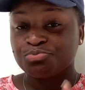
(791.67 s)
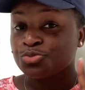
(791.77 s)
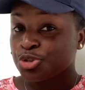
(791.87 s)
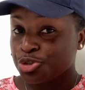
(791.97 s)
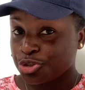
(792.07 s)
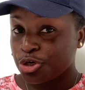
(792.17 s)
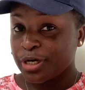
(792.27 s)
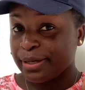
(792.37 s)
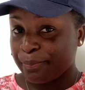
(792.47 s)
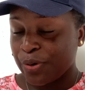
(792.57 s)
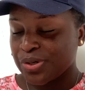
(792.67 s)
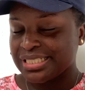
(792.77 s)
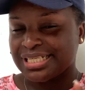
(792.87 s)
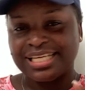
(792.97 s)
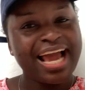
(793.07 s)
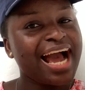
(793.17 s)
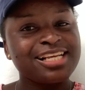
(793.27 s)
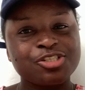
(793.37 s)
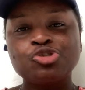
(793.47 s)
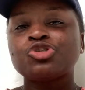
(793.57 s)
So important, guys.
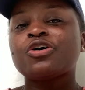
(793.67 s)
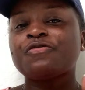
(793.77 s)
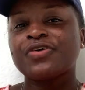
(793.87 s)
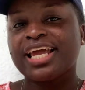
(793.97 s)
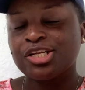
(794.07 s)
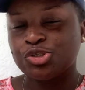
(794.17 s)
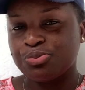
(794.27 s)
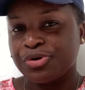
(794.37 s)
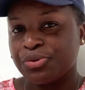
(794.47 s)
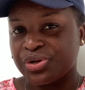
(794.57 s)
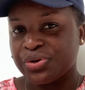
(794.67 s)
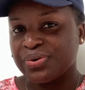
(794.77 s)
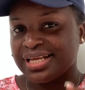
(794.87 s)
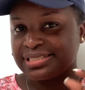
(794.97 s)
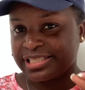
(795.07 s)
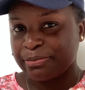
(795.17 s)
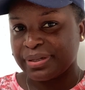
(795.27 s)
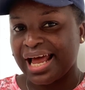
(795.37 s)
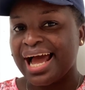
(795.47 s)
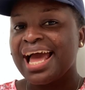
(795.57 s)
Do not forget to bring with you a
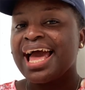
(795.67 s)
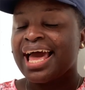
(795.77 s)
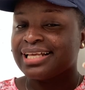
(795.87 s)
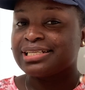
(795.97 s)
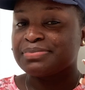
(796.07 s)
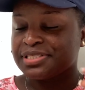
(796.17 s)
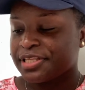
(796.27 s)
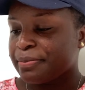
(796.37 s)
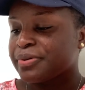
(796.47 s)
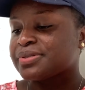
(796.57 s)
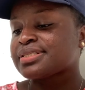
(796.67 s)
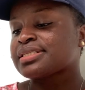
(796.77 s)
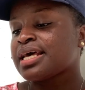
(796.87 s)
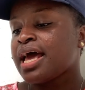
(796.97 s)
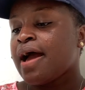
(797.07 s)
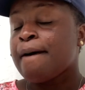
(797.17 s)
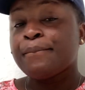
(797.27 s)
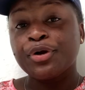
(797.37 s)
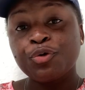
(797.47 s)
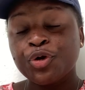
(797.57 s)
stapler and some staples.
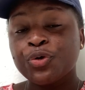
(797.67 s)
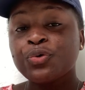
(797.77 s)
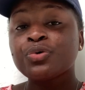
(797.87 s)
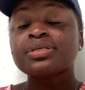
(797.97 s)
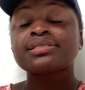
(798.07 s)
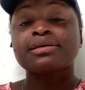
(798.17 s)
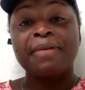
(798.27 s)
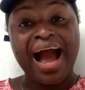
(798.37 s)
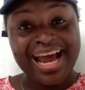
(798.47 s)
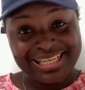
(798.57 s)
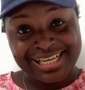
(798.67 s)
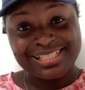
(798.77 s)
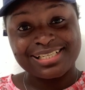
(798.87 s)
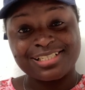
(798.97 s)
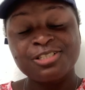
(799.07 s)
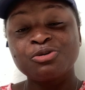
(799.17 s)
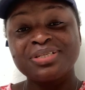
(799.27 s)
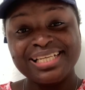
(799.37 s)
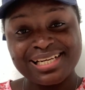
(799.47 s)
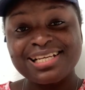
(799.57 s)
Bring with you some highlighters. You will
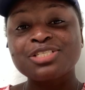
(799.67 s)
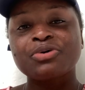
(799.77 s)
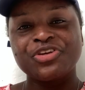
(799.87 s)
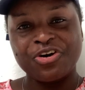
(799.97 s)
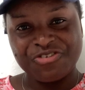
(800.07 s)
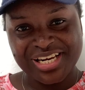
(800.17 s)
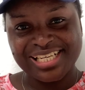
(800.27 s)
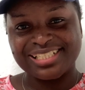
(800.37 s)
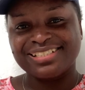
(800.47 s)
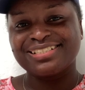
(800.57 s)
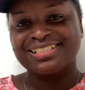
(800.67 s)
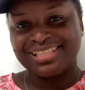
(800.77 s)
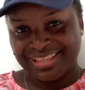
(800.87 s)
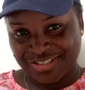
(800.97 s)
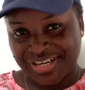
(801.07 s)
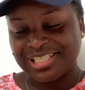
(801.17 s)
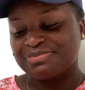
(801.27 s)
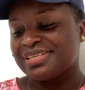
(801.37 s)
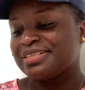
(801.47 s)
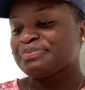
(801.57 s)
need it when you're reading, trust me.